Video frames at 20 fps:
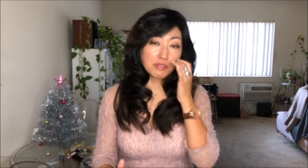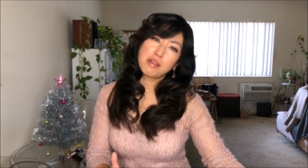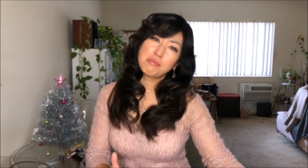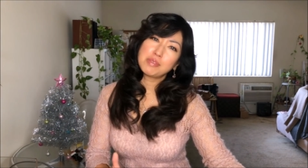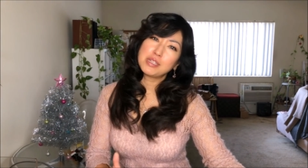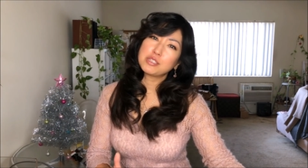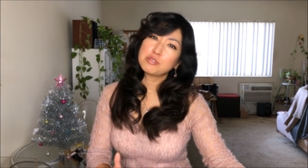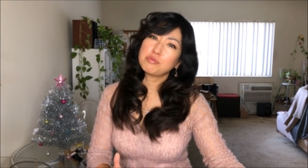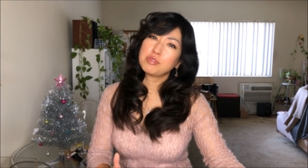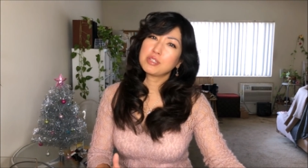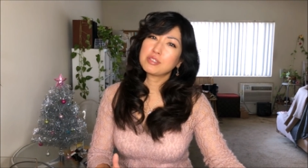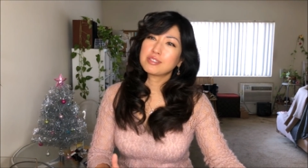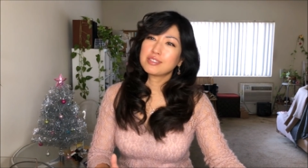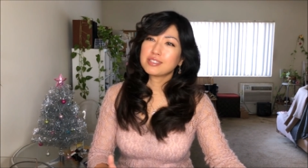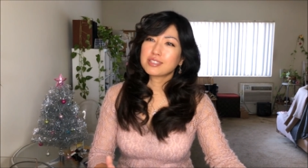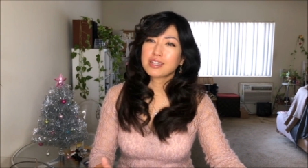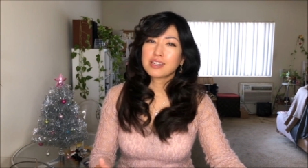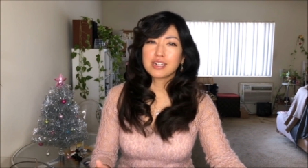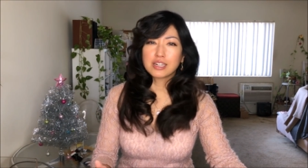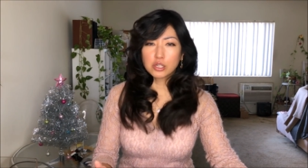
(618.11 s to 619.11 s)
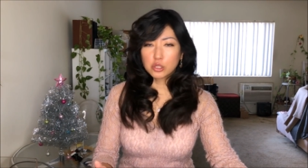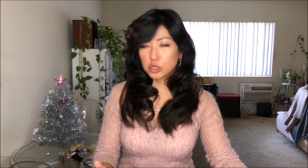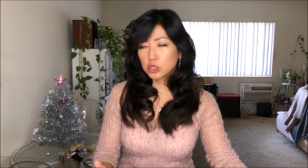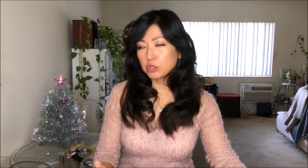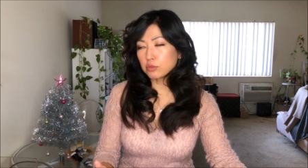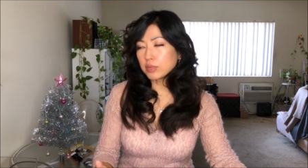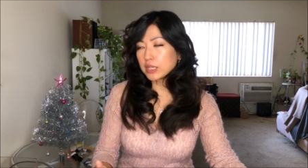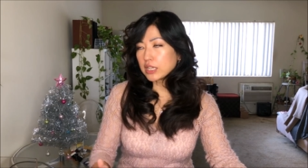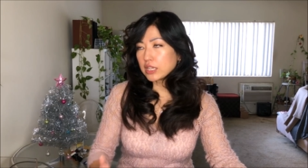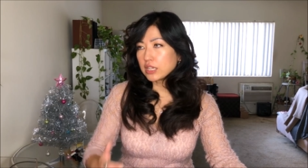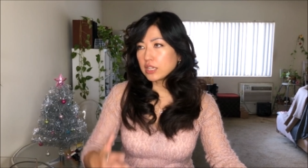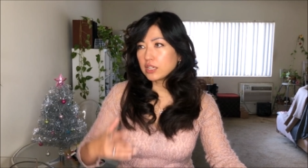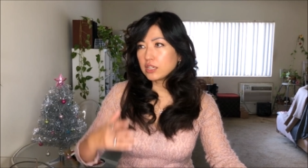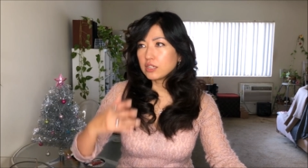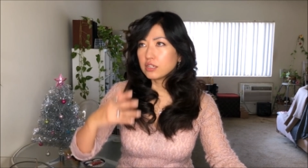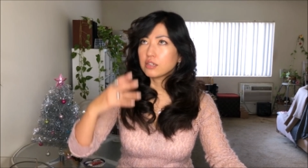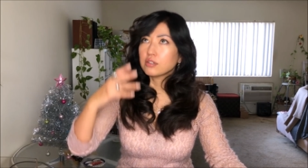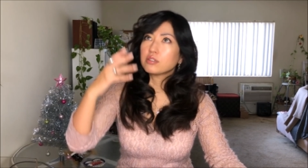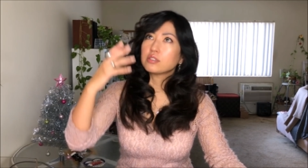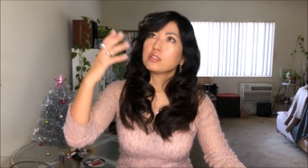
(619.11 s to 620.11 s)
Japanese winter is kind of
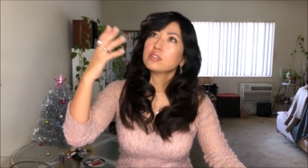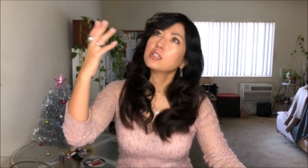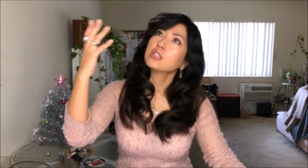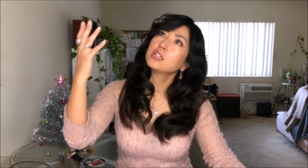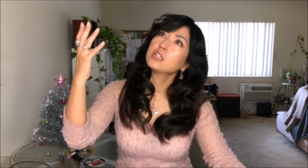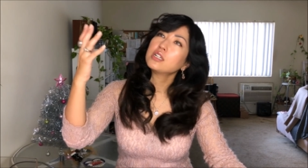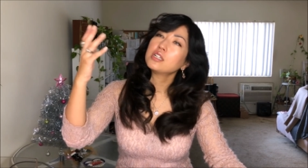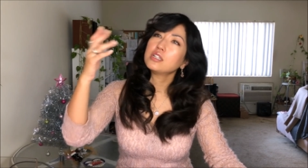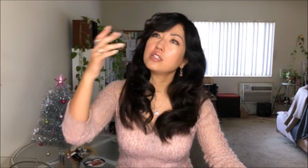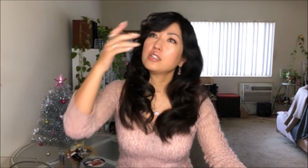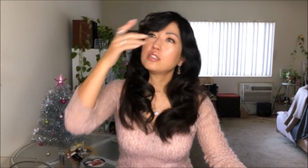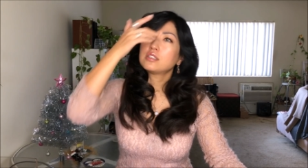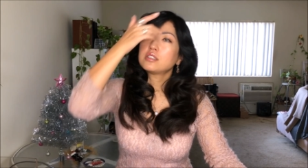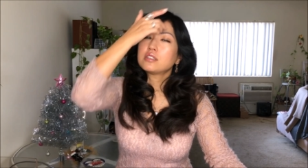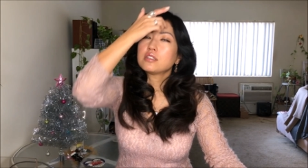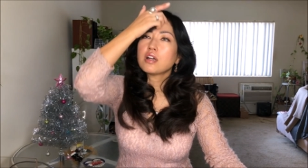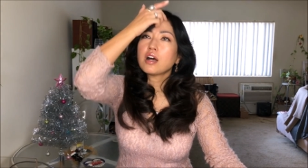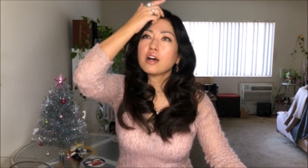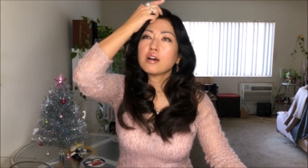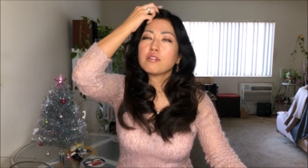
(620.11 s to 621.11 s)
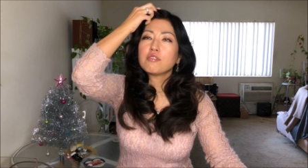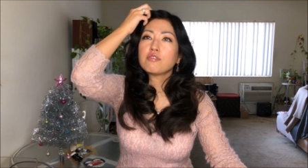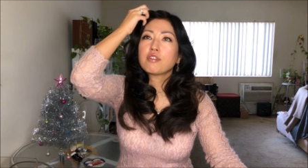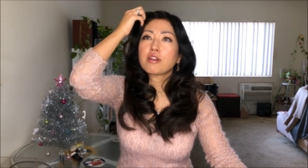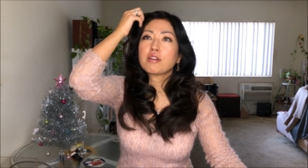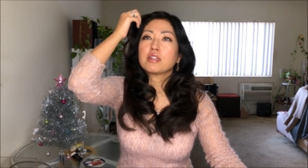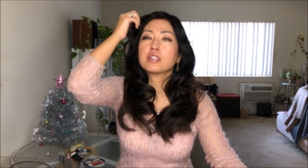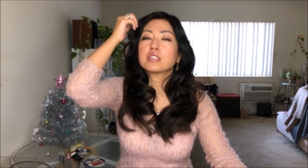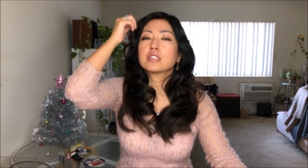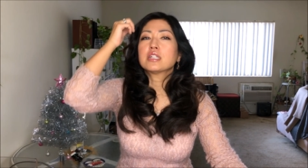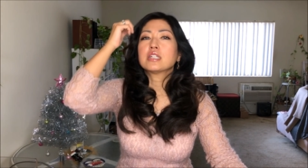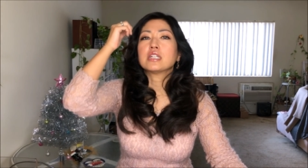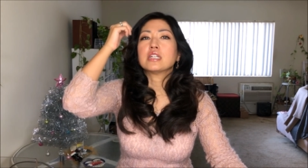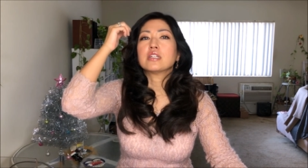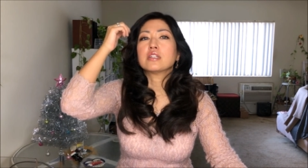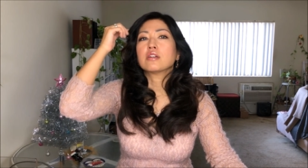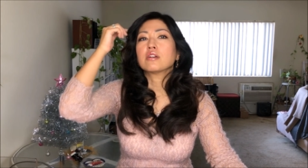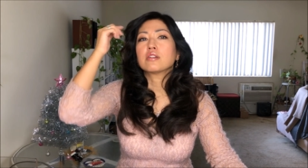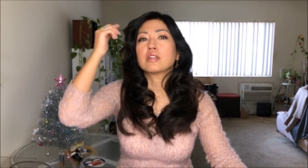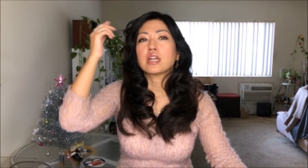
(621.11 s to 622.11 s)
gloomy, it's not very
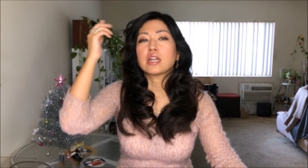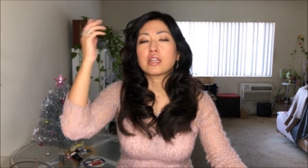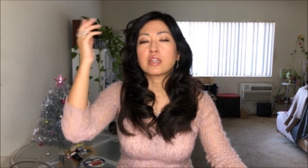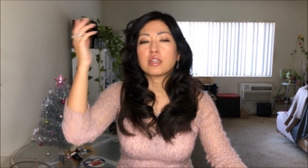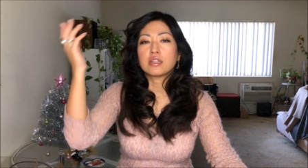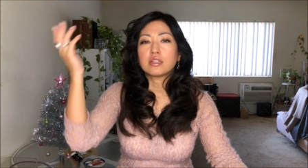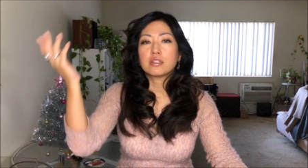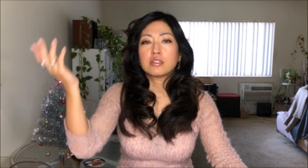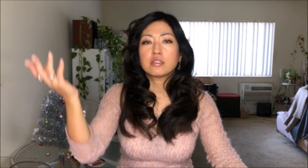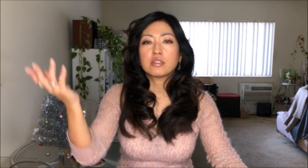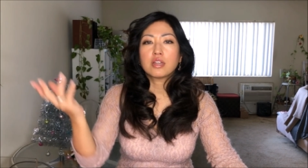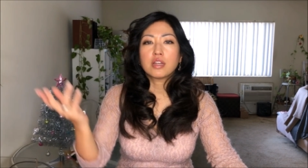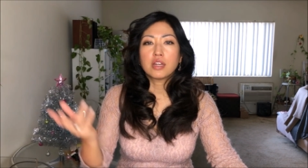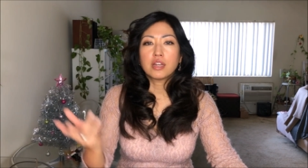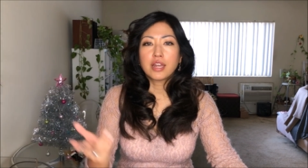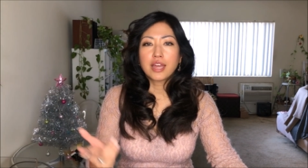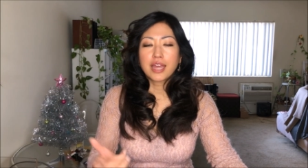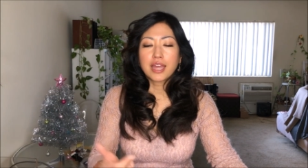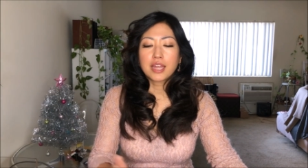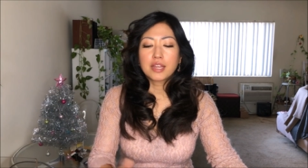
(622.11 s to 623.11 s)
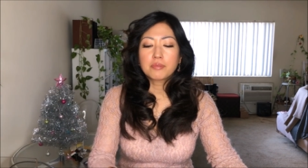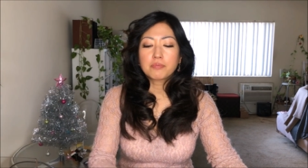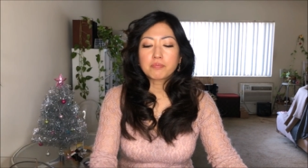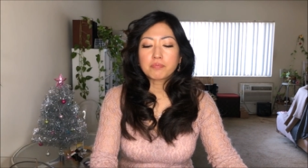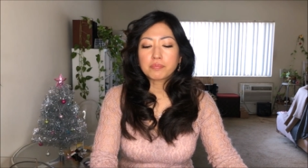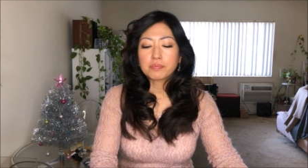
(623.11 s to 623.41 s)
sunny, not like in LA.